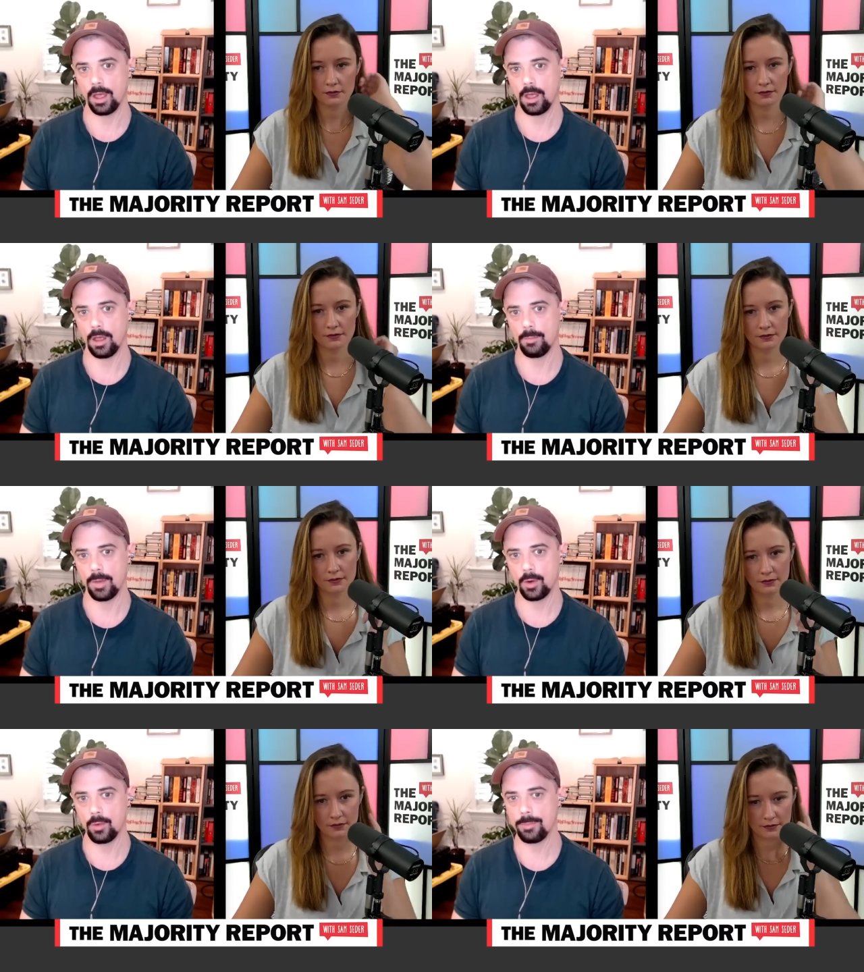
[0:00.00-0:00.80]
Speaker 1: I
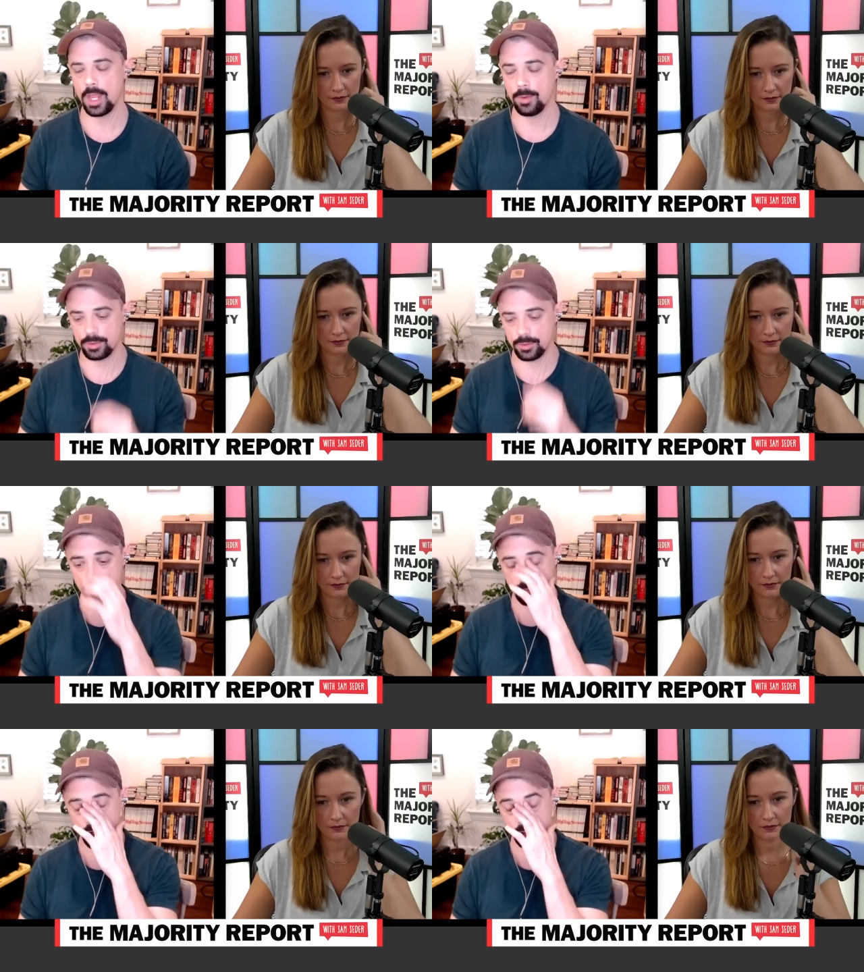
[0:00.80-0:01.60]
don't want to paint with
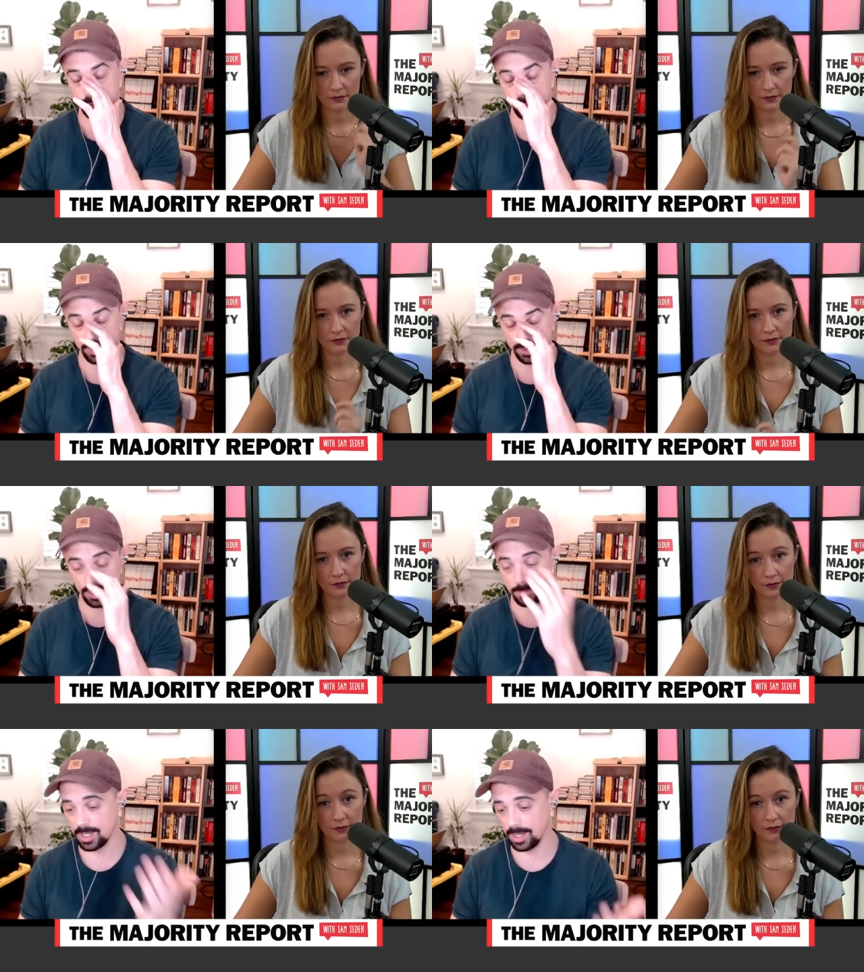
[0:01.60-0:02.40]
too broad of a brush.
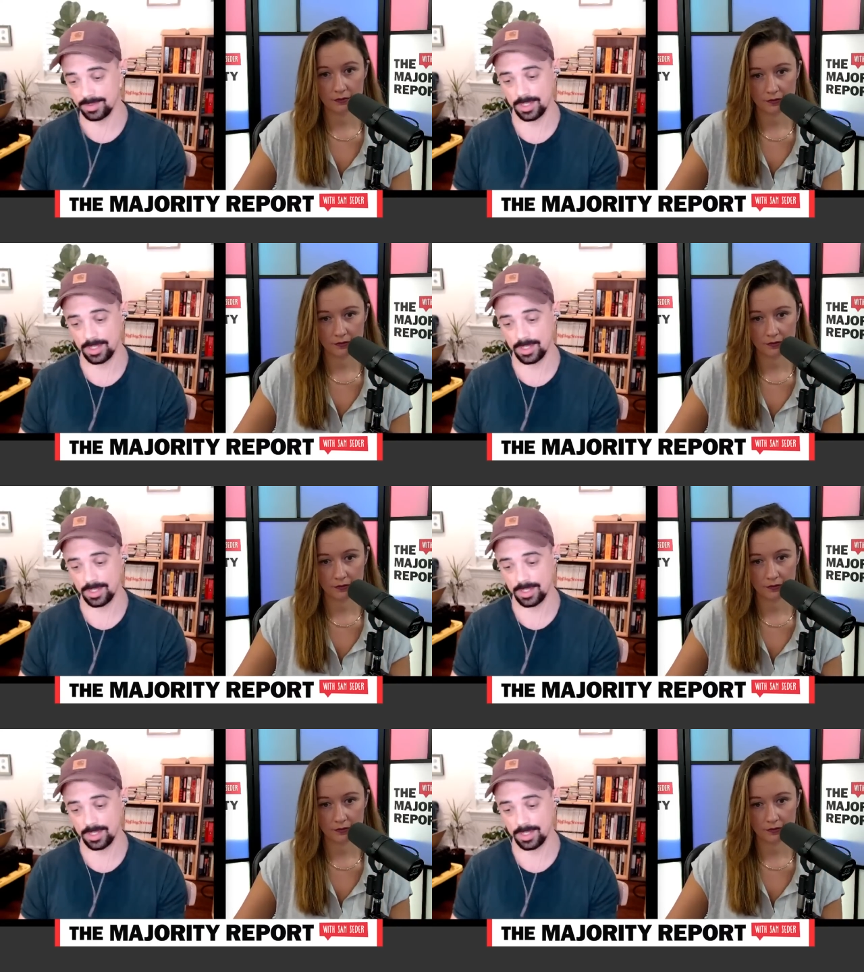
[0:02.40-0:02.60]
Sometimes